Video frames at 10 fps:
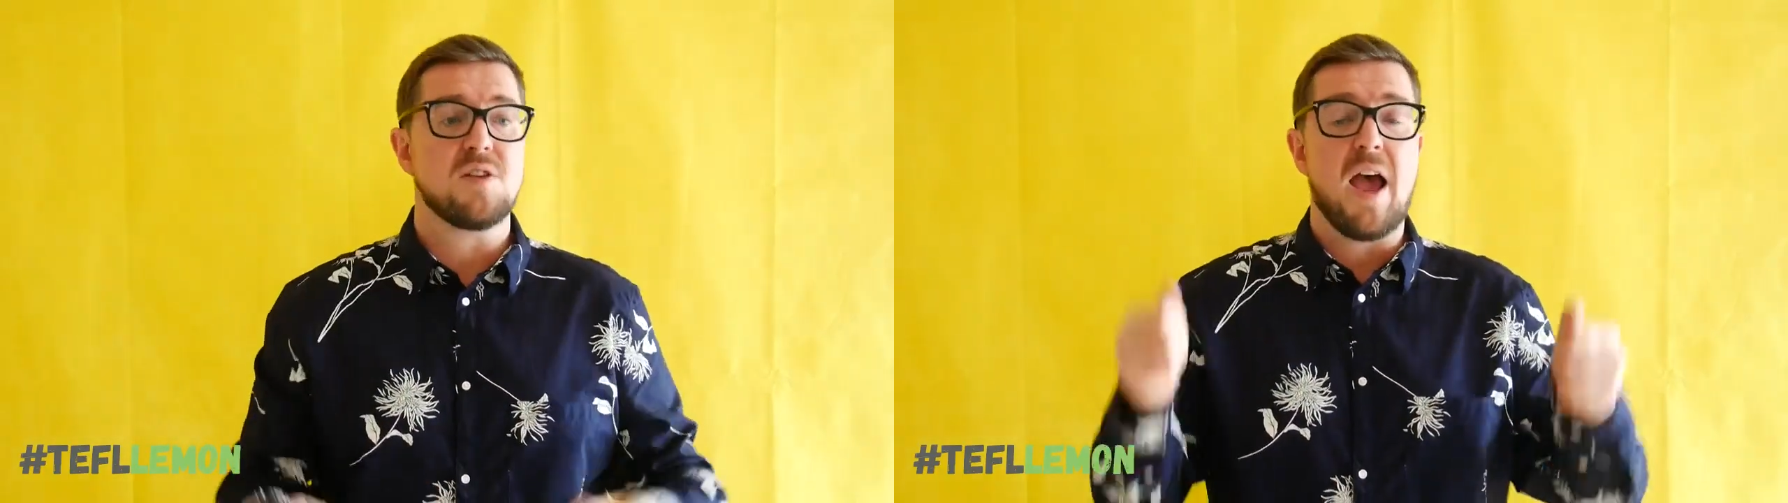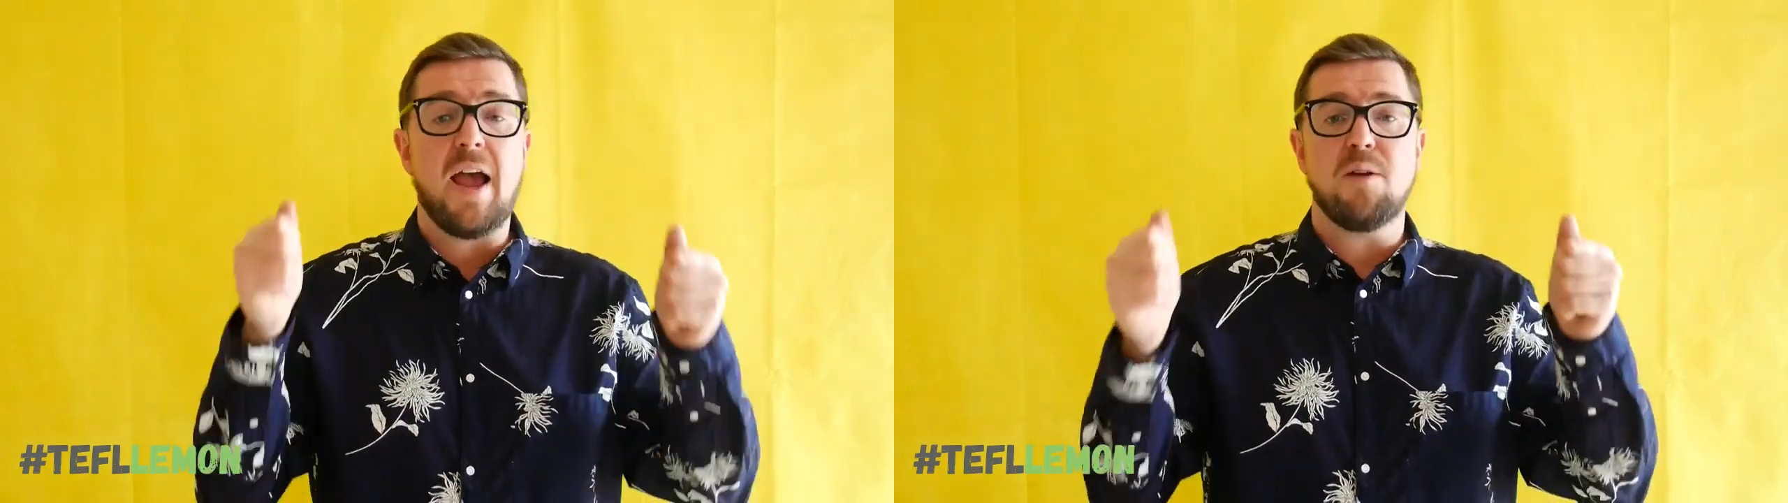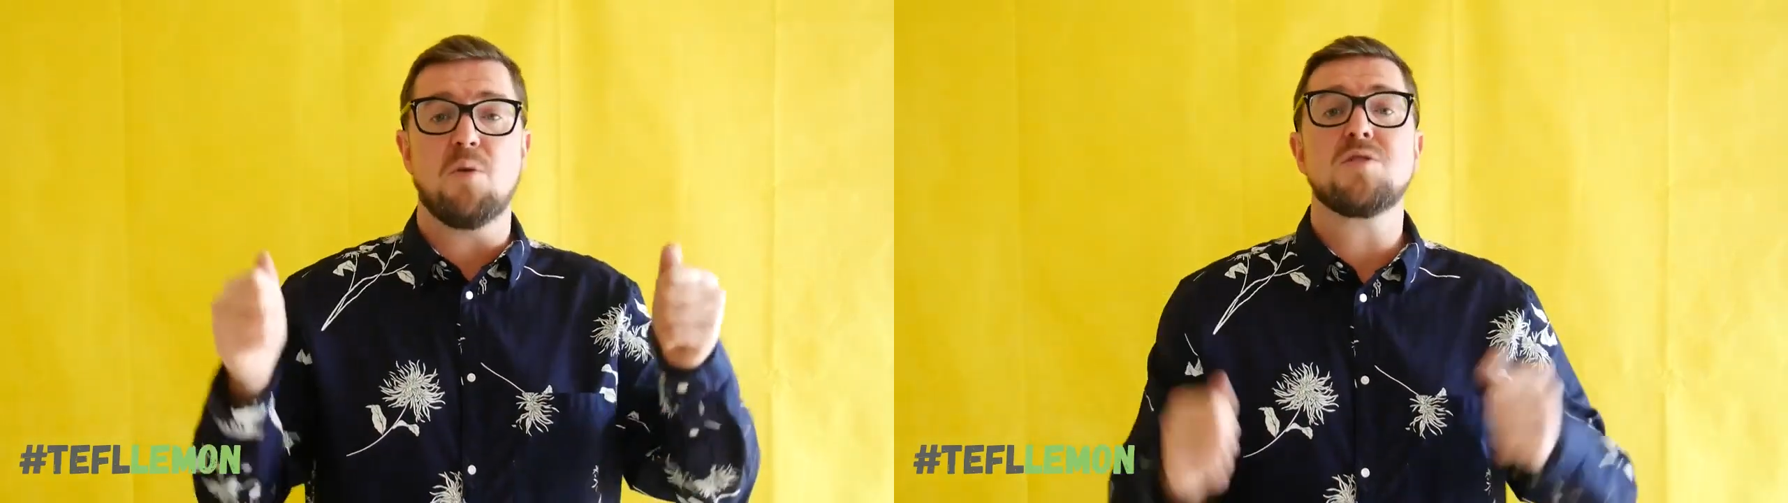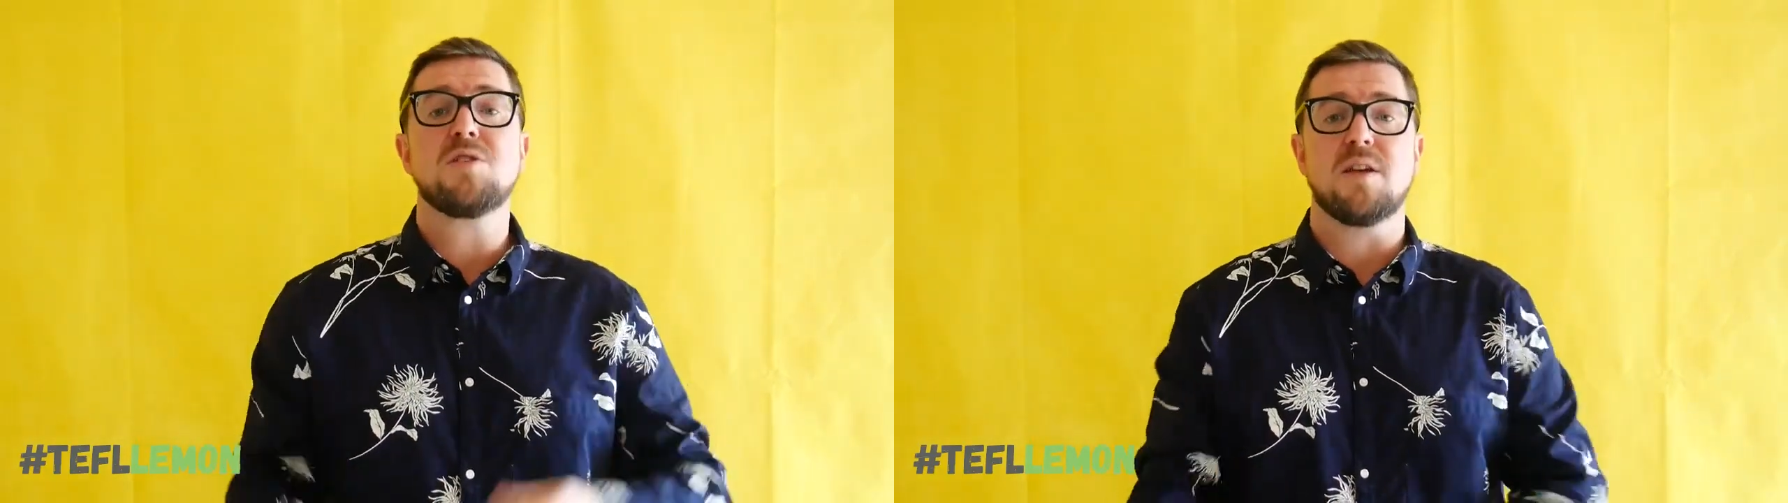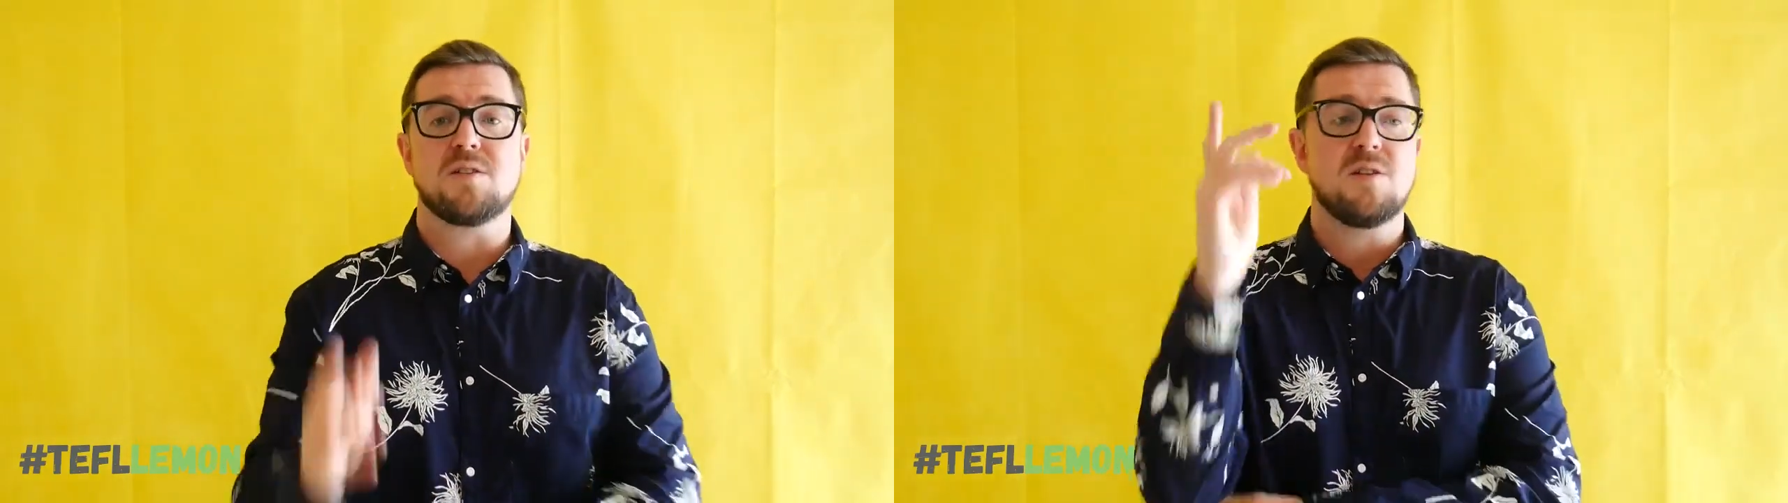Hey, what's
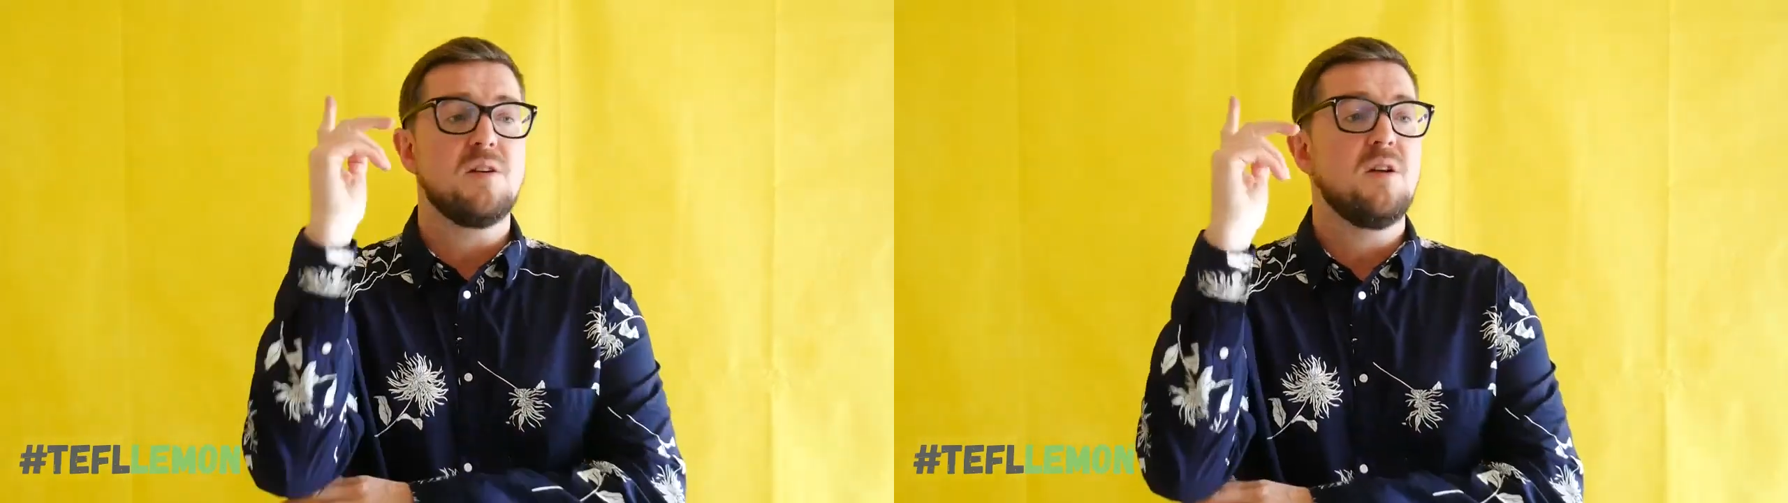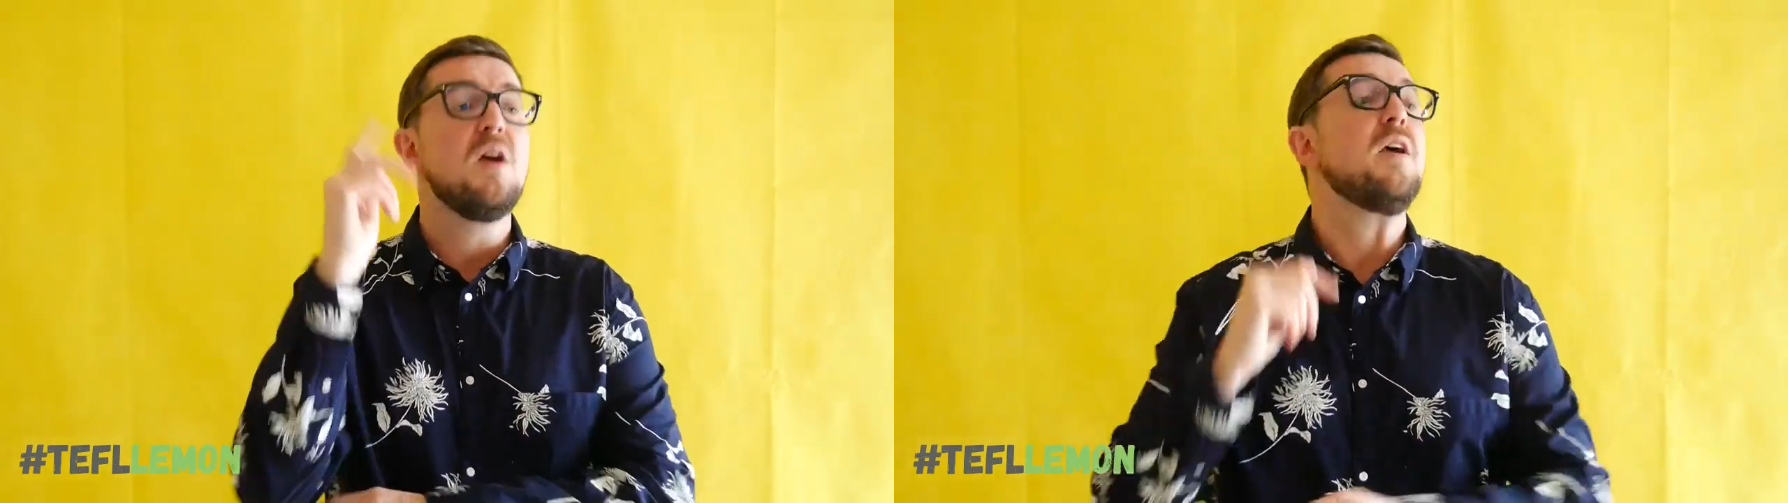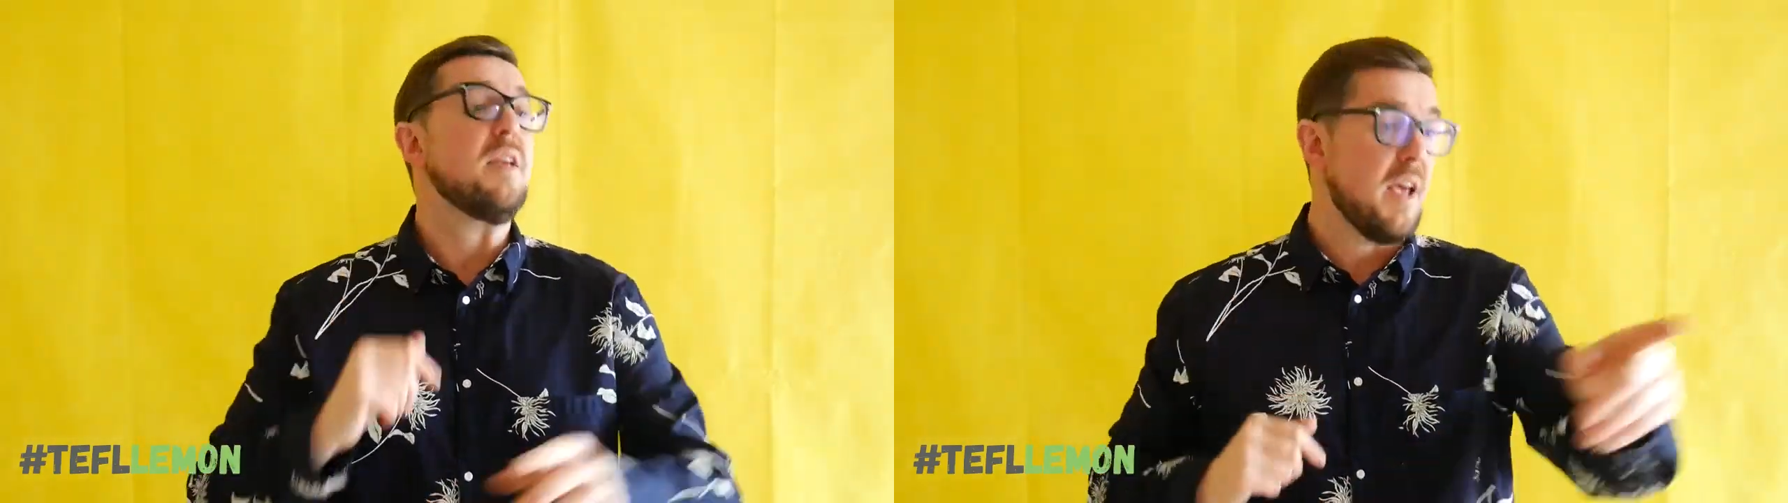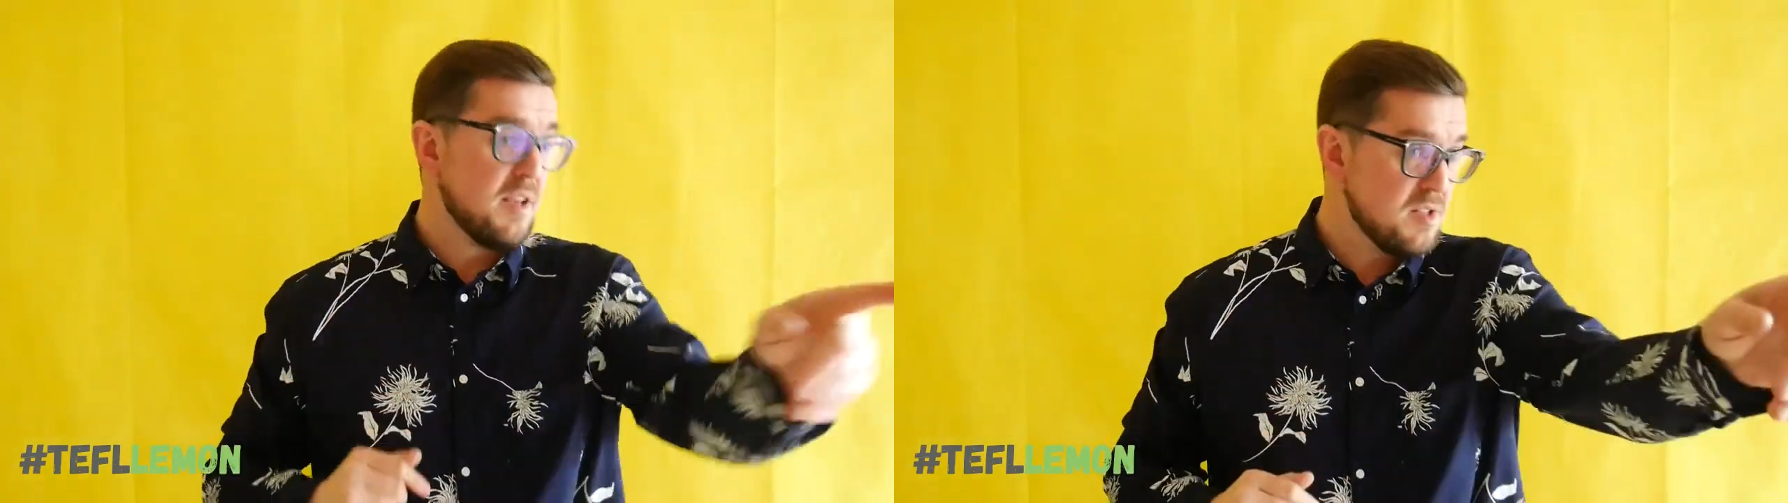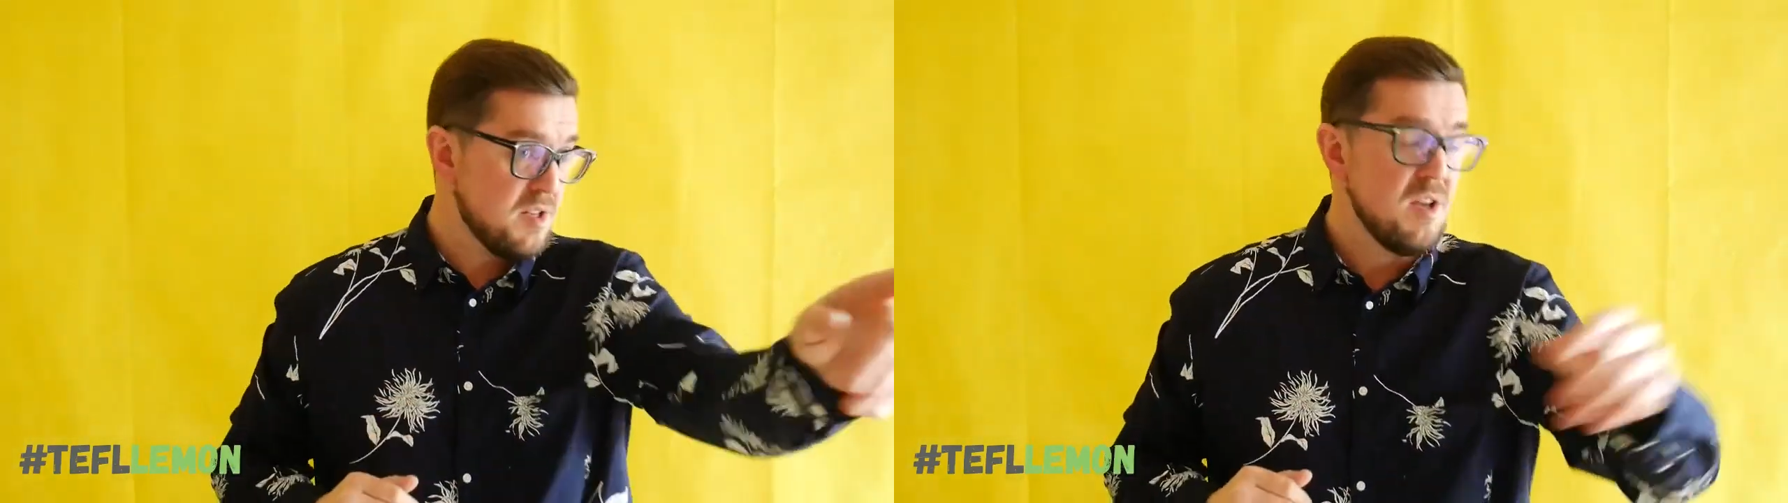this?
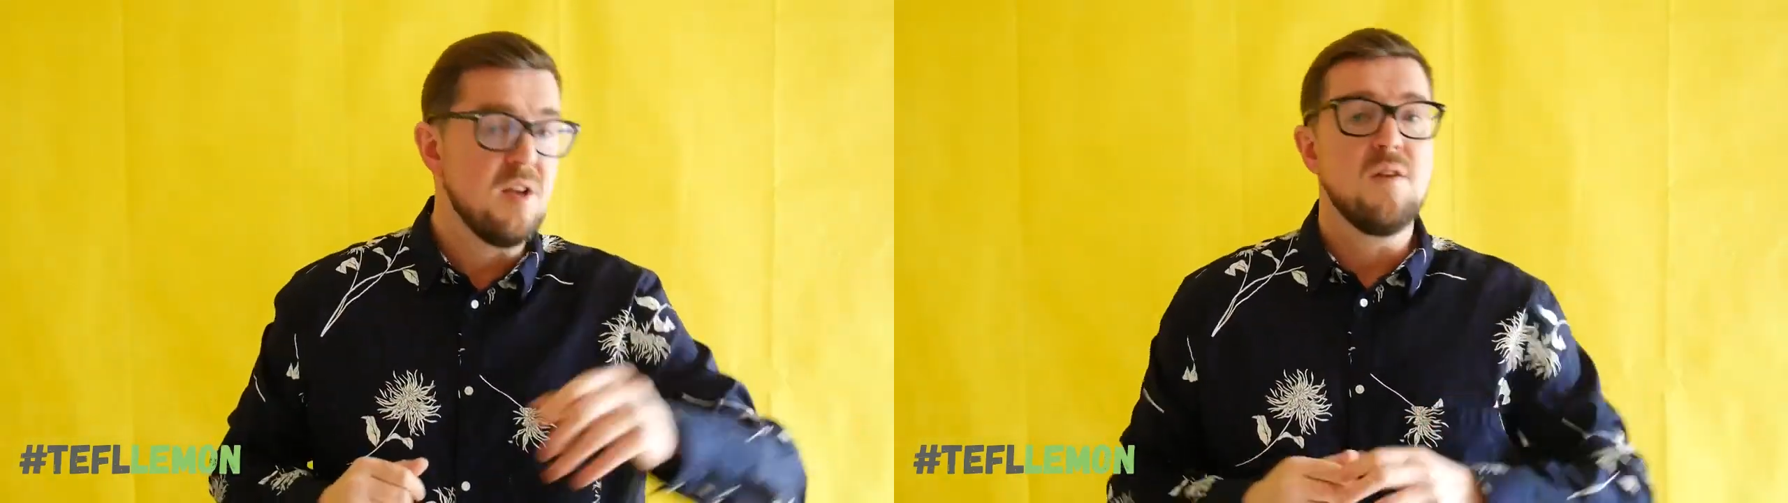Yes.